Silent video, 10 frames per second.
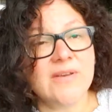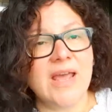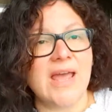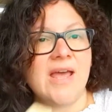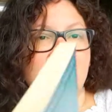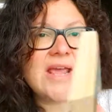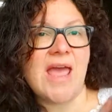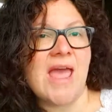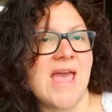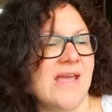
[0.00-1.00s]
ahead
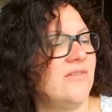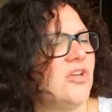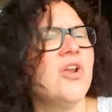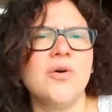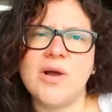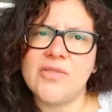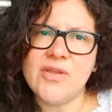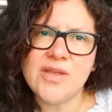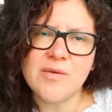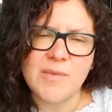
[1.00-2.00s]
and, no, I
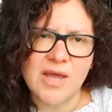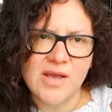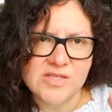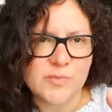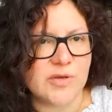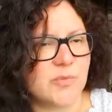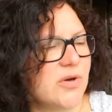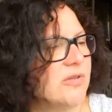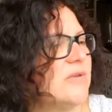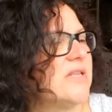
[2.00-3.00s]
think my husband
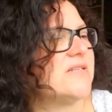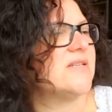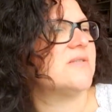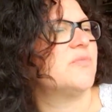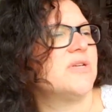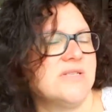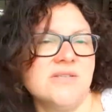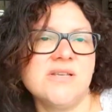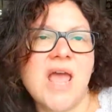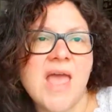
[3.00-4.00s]
bought me this as a
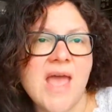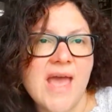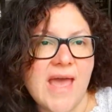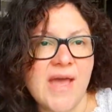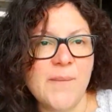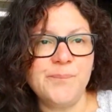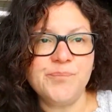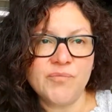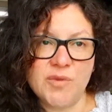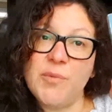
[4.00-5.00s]
present.
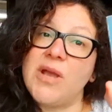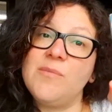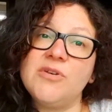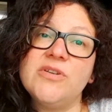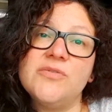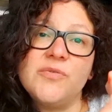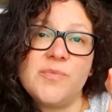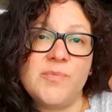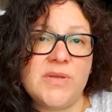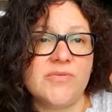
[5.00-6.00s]
Um, the book I'm going to
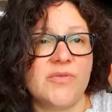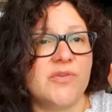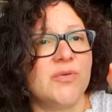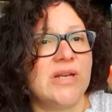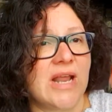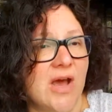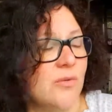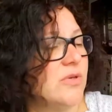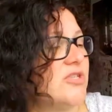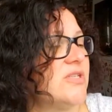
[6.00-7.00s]
be reviewing now,
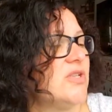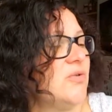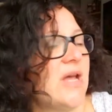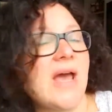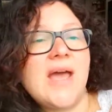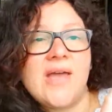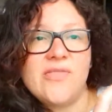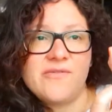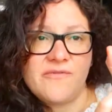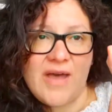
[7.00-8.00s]
which is Luka and
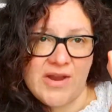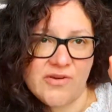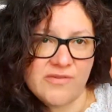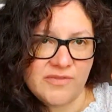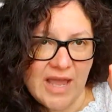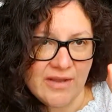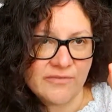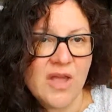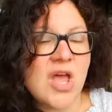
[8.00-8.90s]
the Fire of Life.